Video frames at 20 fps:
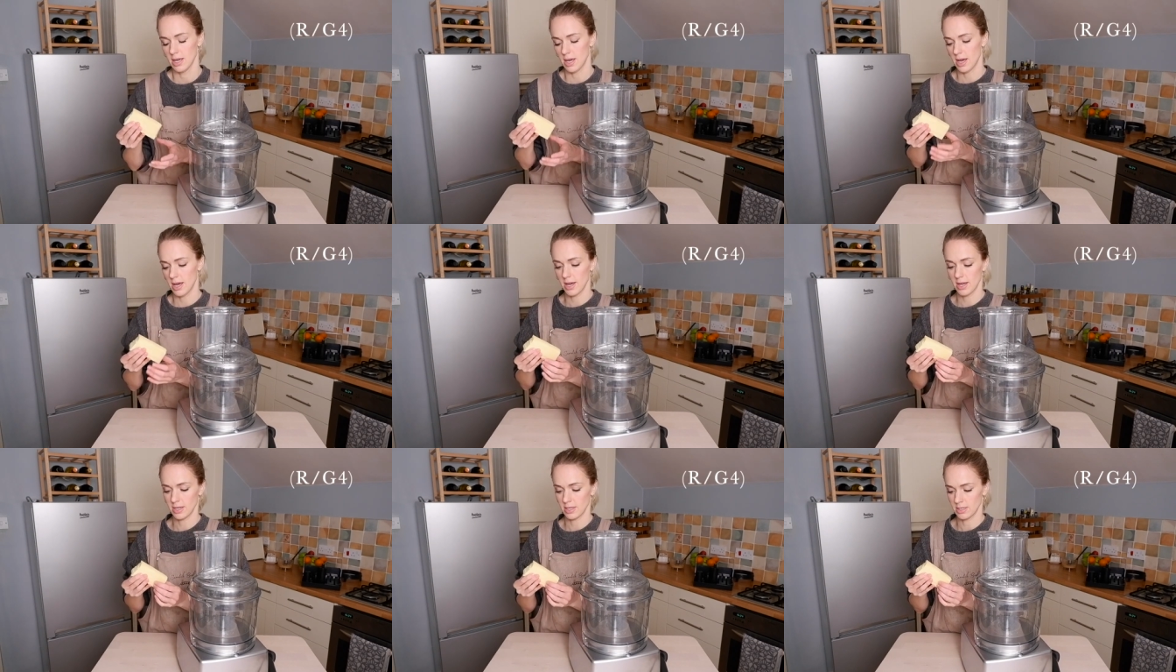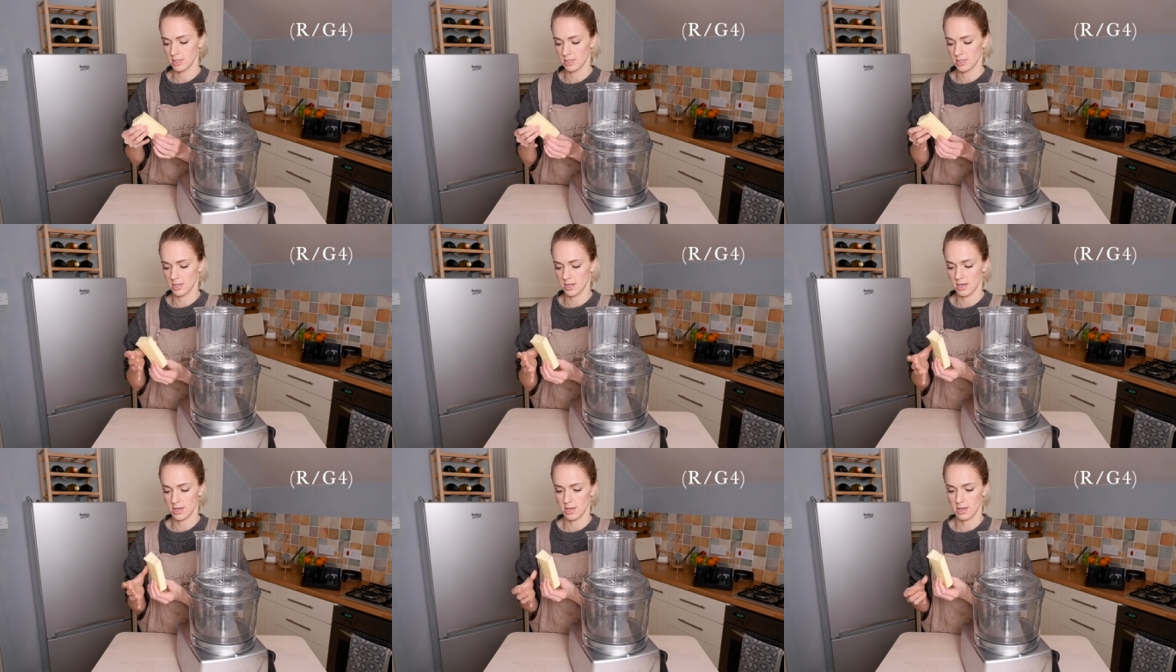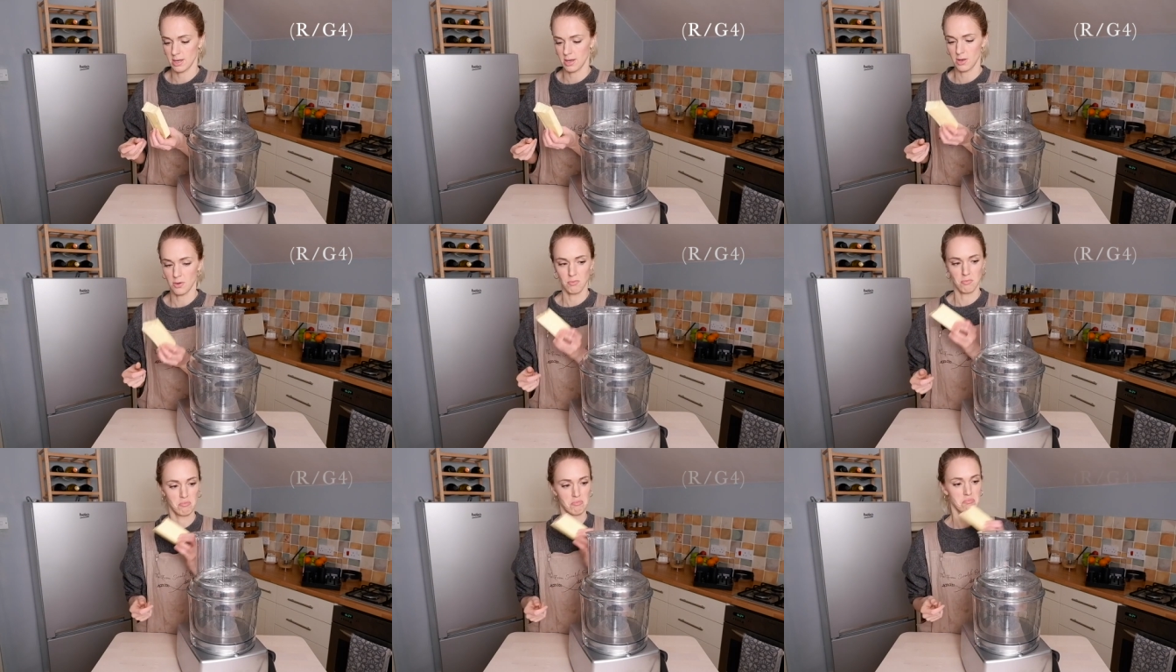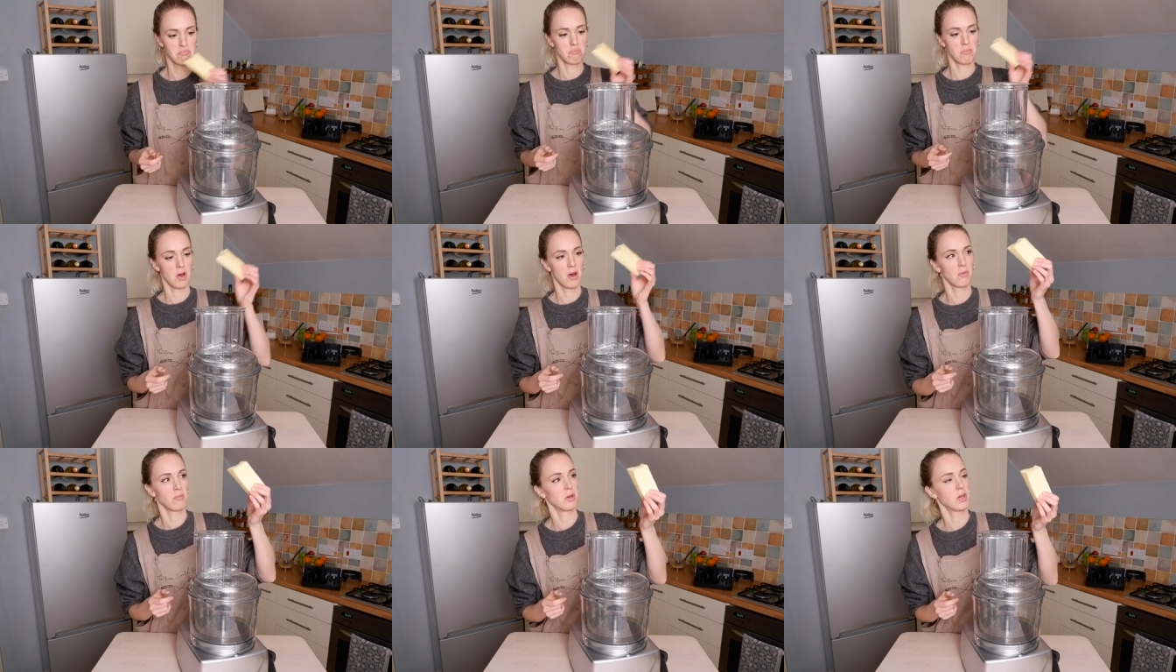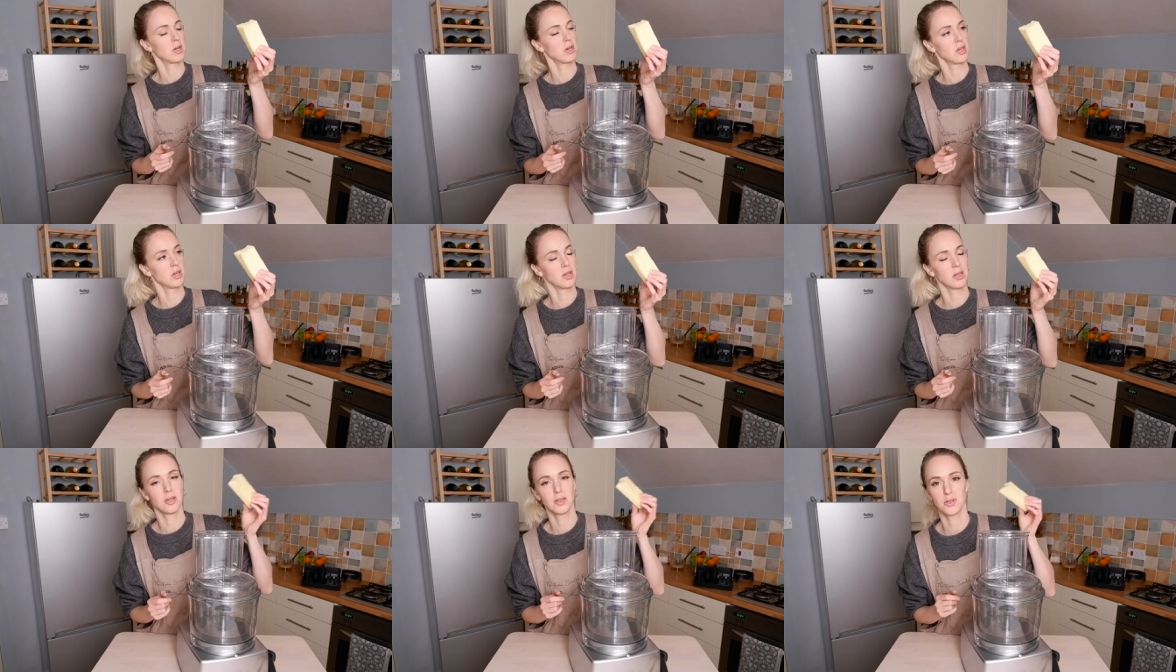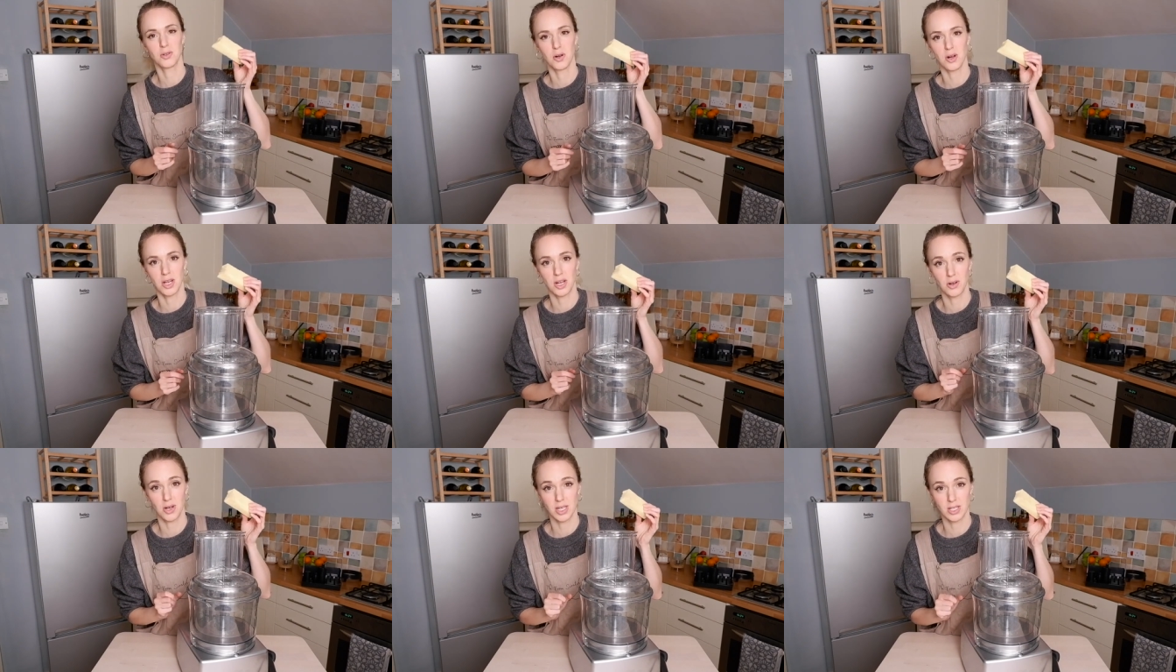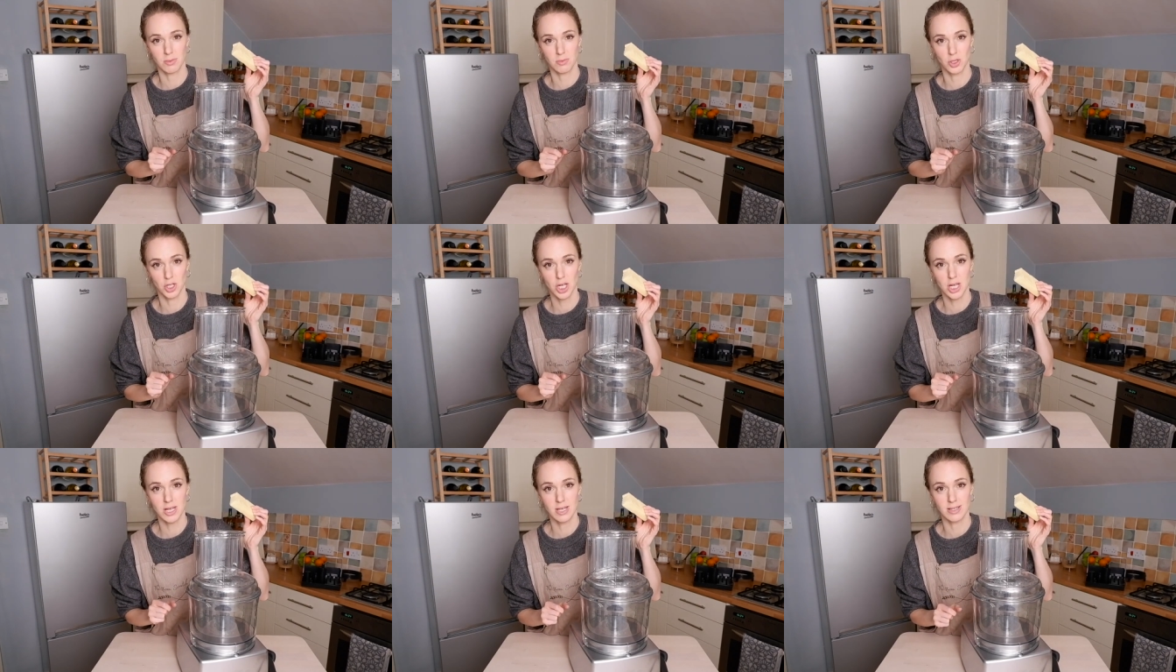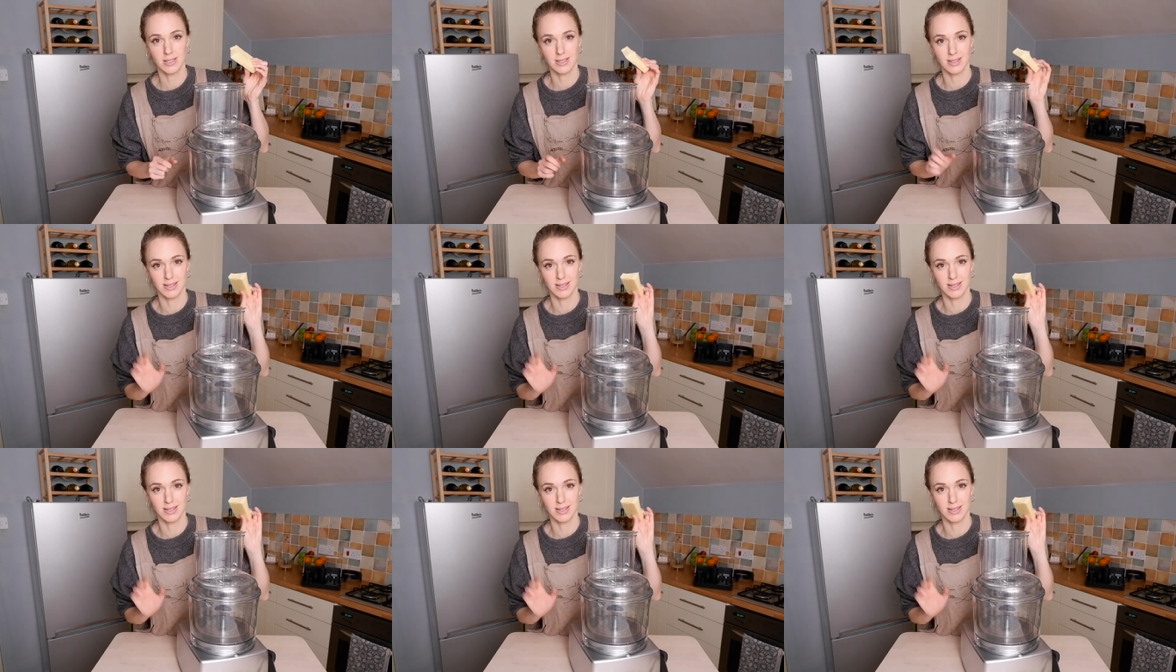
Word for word: and I'm gonna try and grate some cheese.